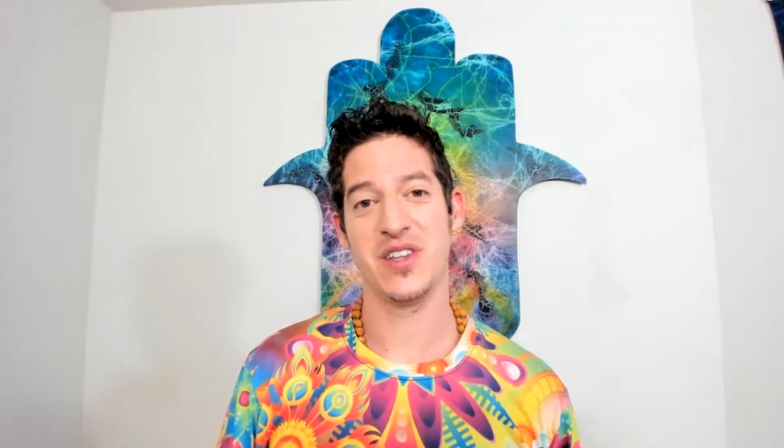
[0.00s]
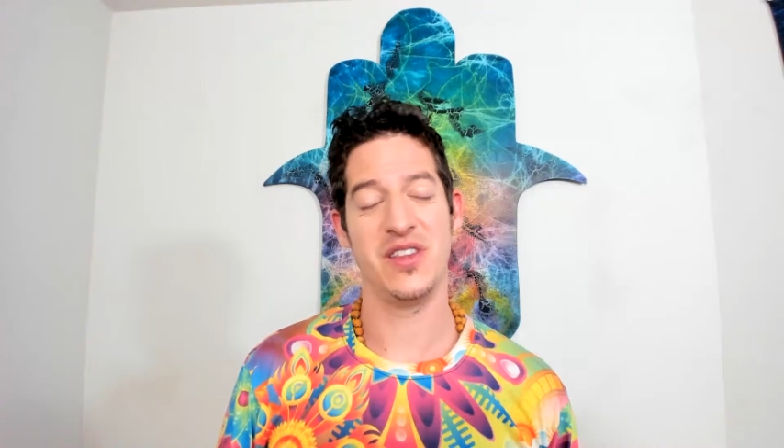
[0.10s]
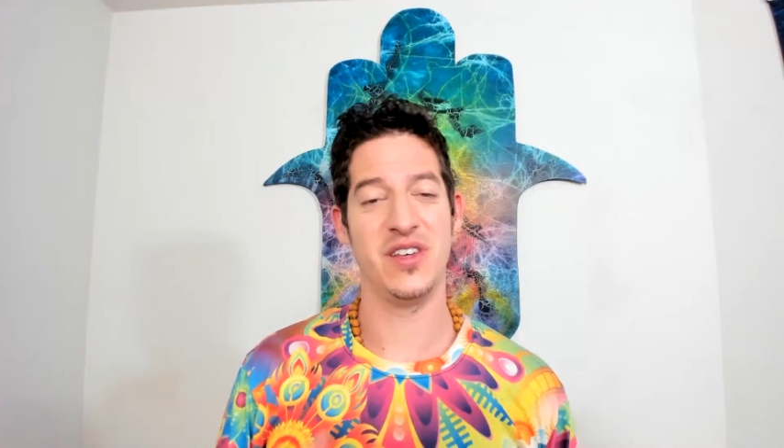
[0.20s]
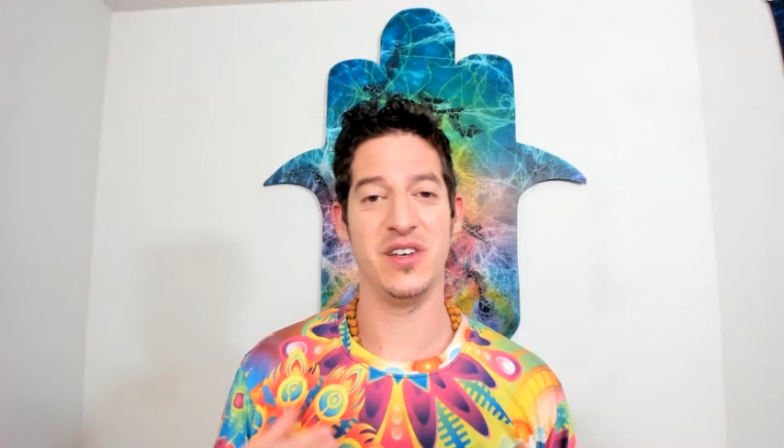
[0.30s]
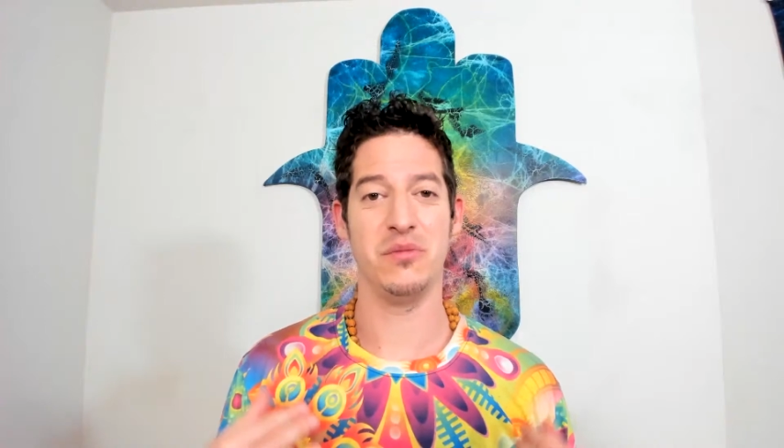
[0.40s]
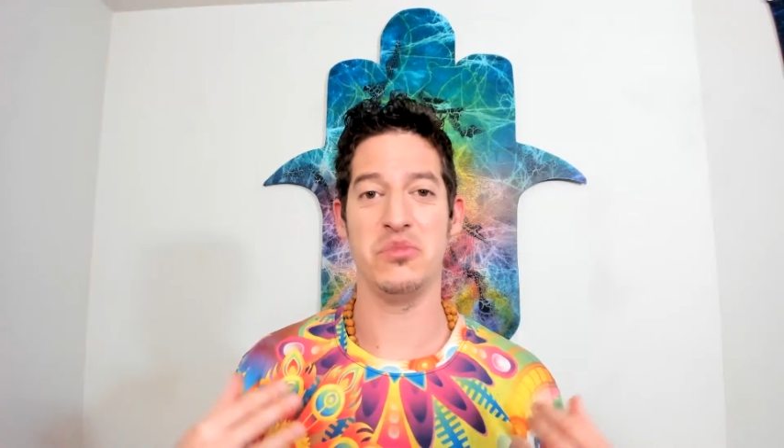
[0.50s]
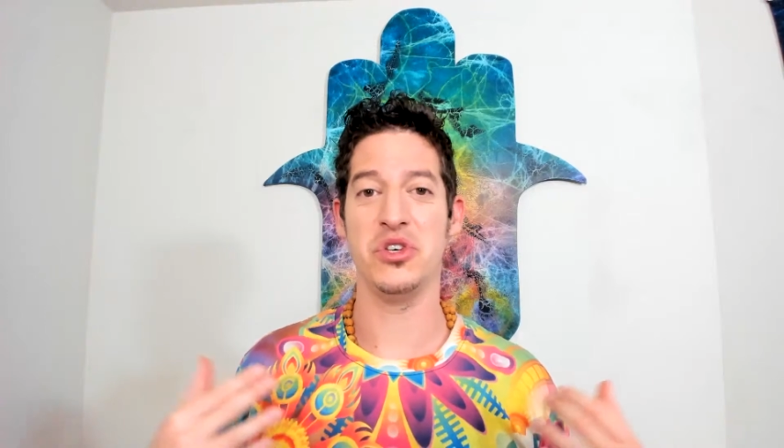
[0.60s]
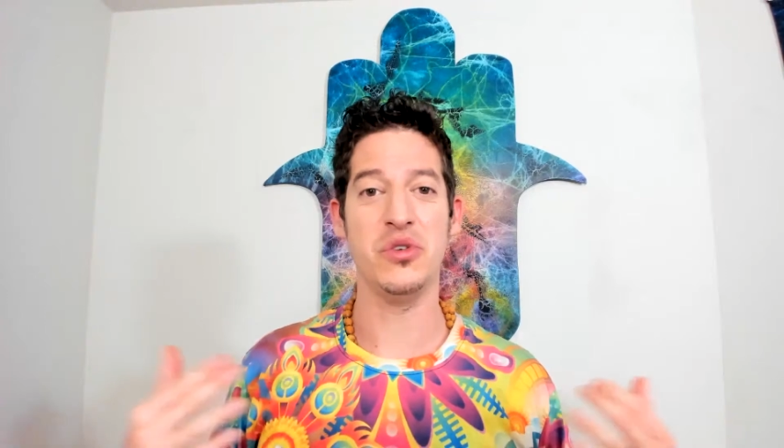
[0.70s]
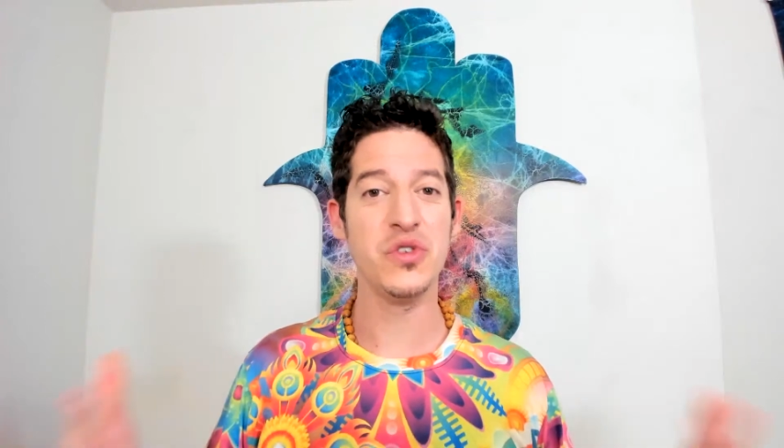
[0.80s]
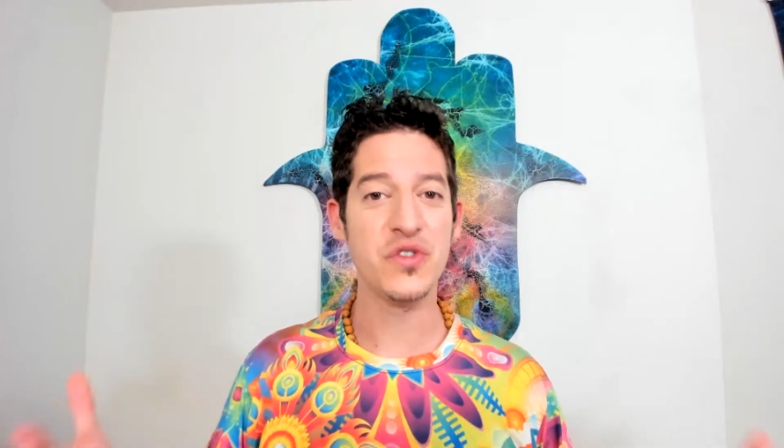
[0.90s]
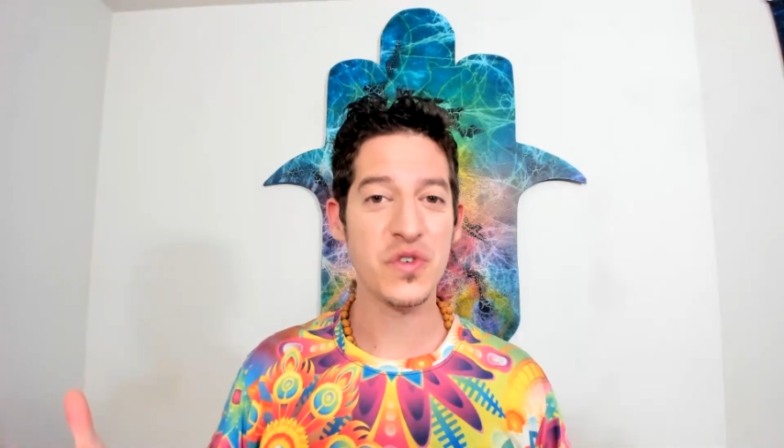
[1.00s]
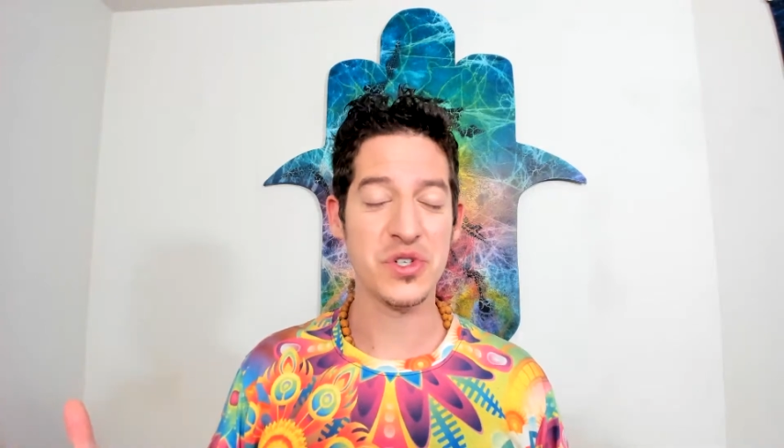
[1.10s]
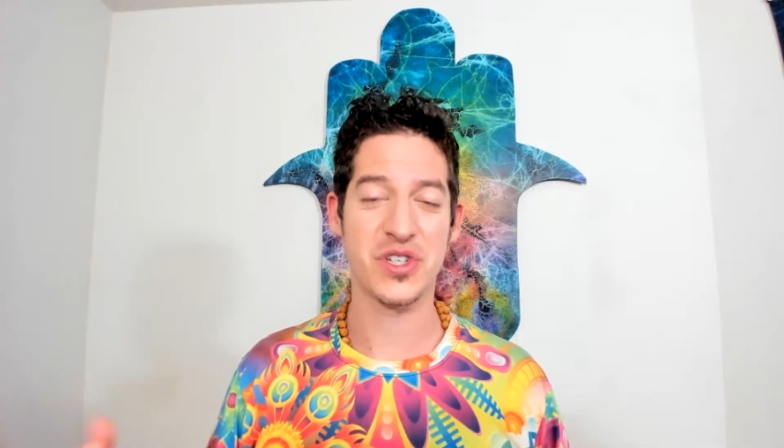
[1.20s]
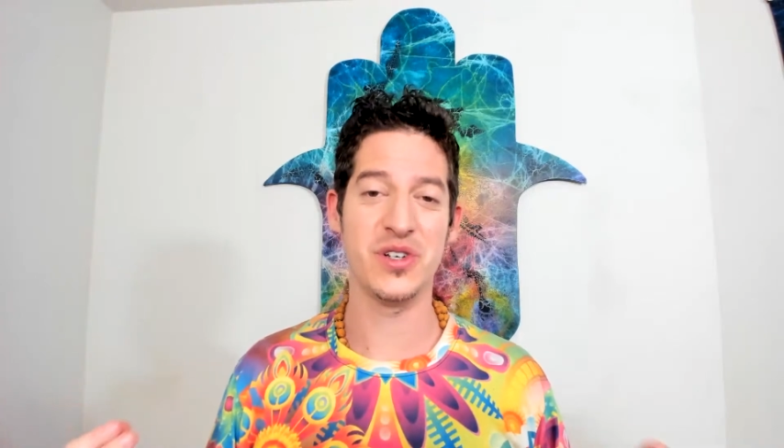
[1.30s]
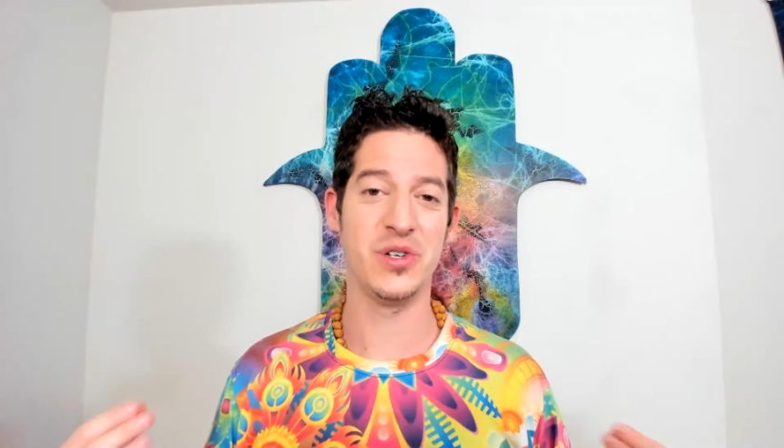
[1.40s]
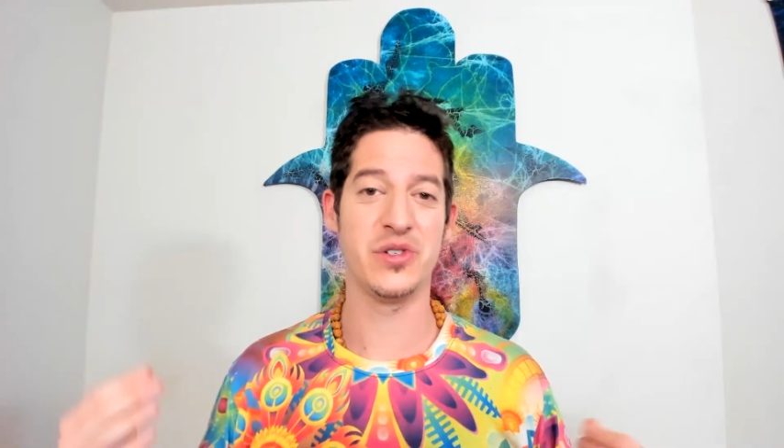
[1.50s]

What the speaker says: the useful skills